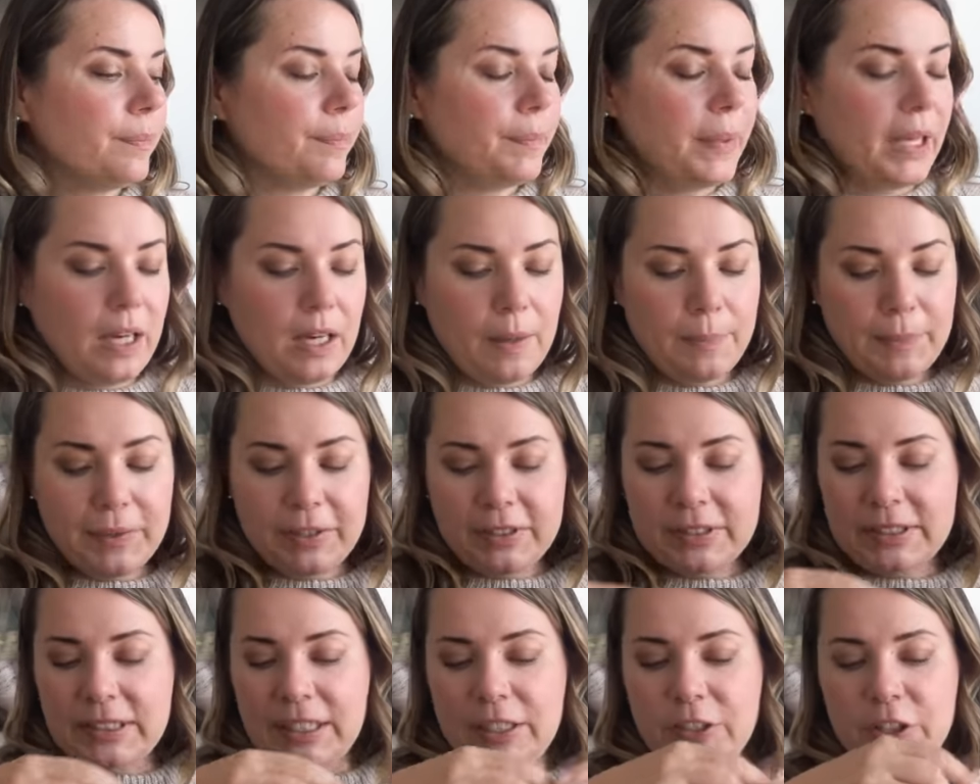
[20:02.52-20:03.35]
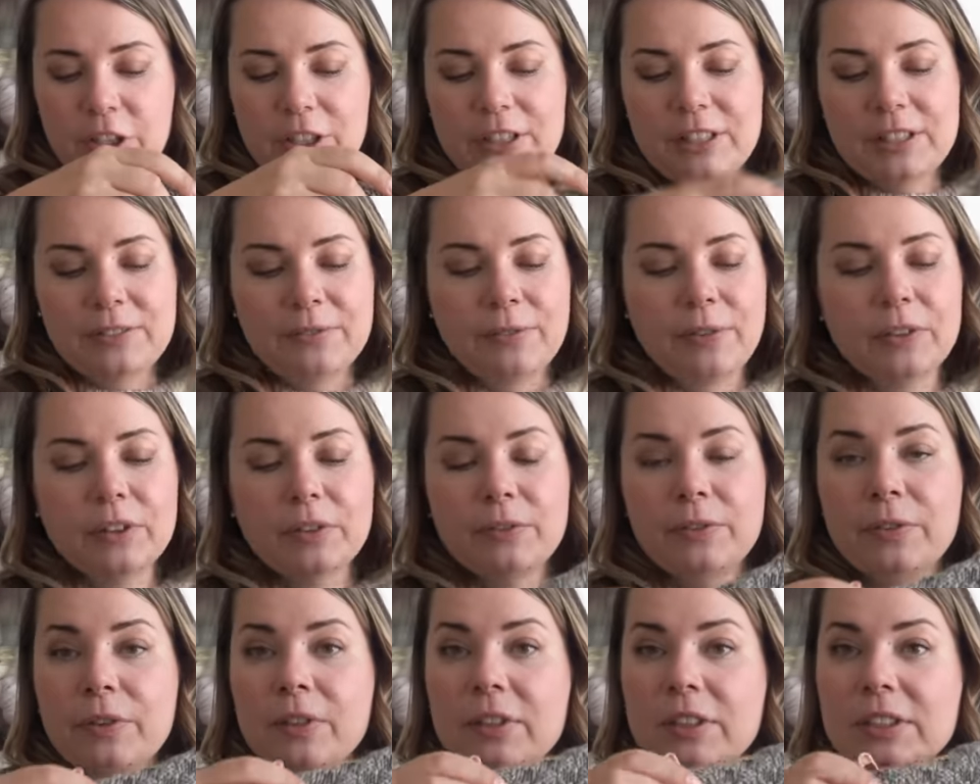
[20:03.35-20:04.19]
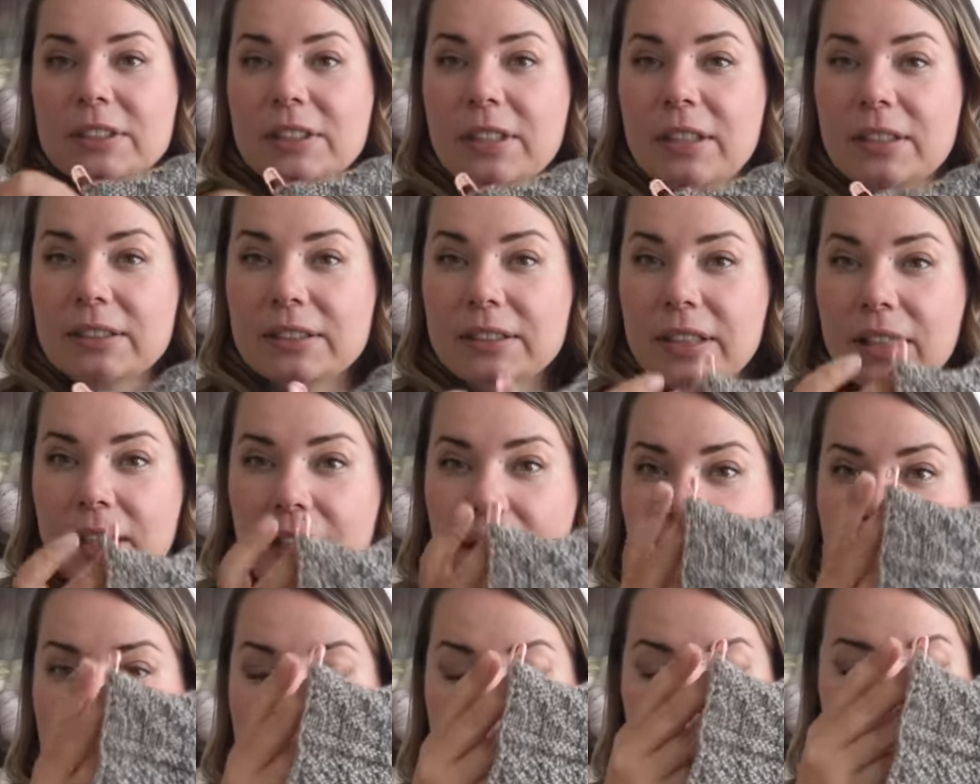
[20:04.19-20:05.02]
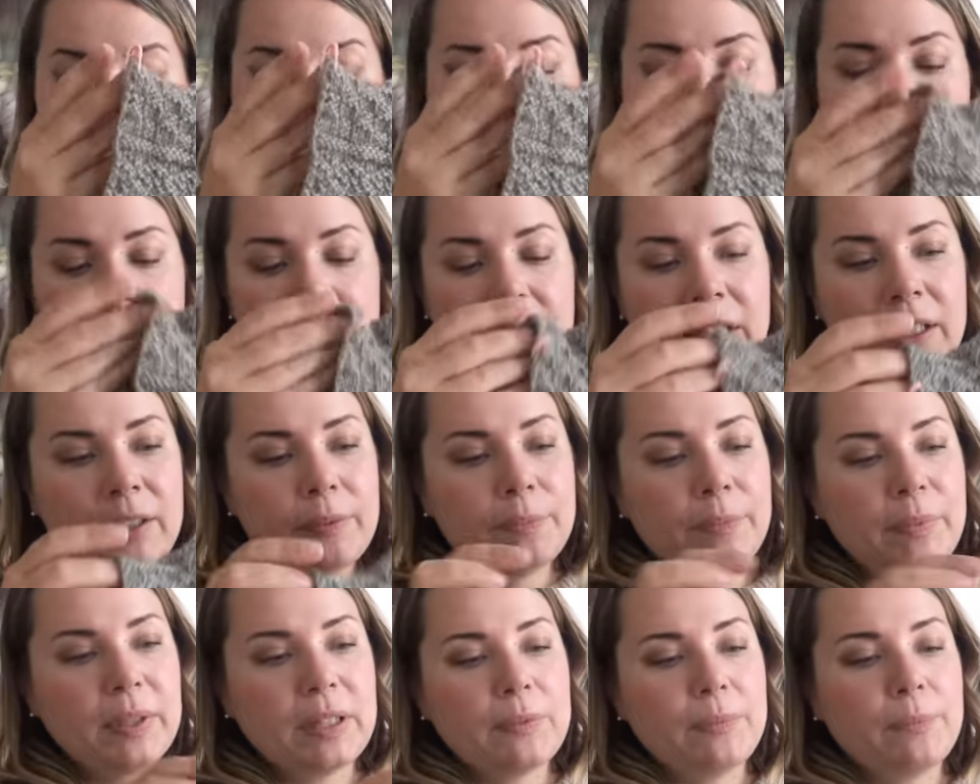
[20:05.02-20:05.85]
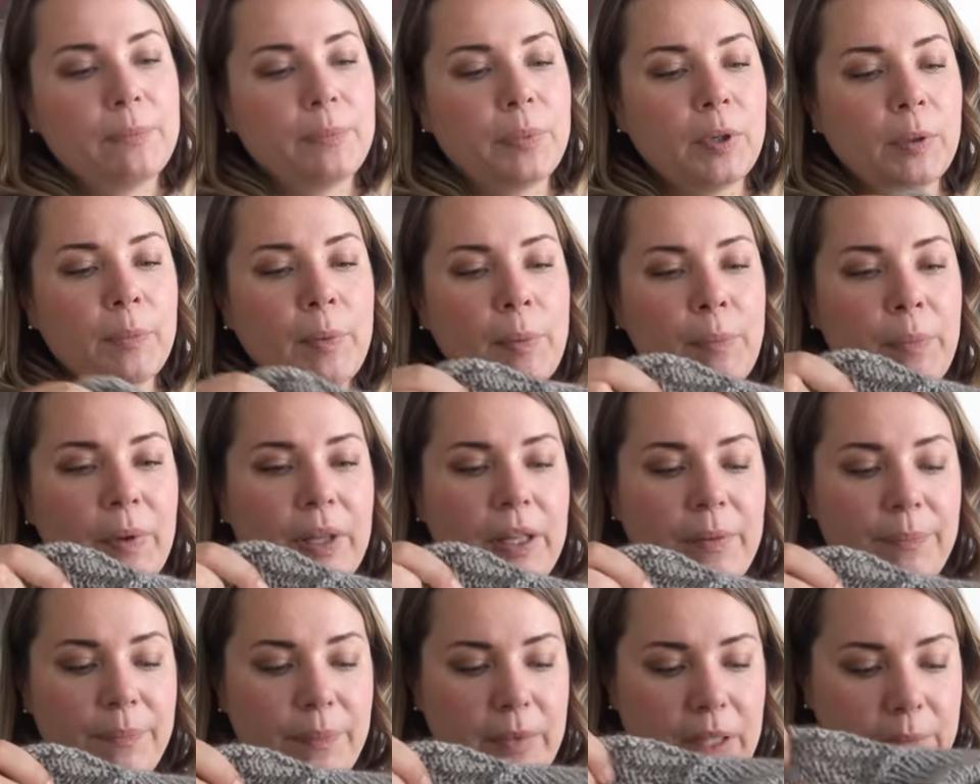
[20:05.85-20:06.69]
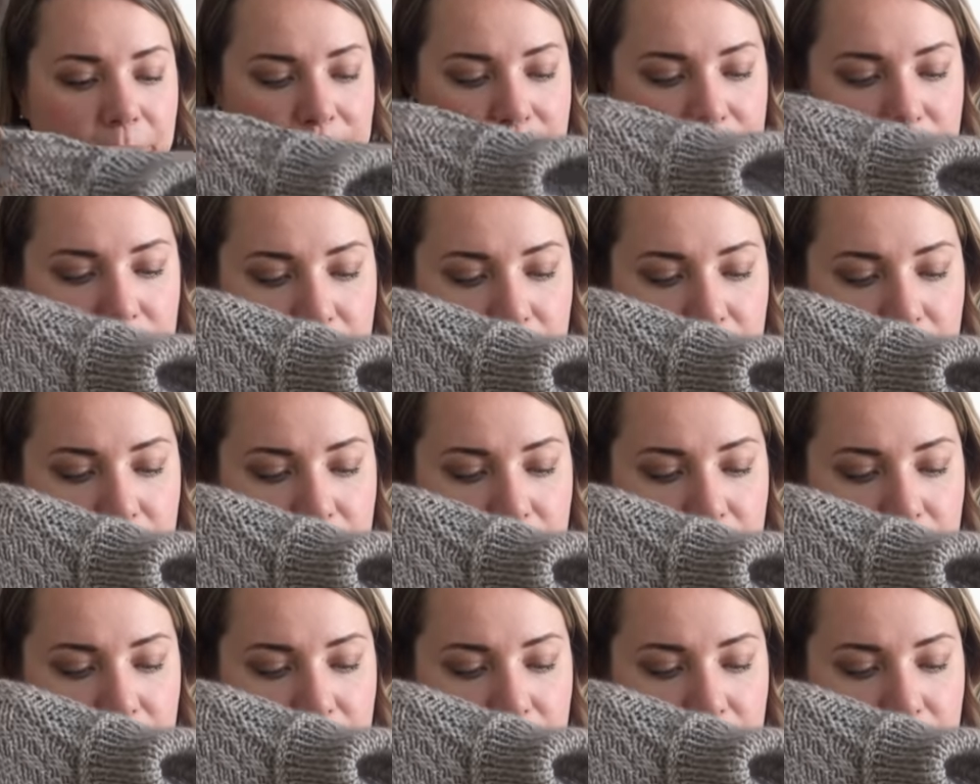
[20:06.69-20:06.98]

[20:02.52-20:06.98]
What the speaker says: pick up the stitches for the first sleeve tonight, but I'm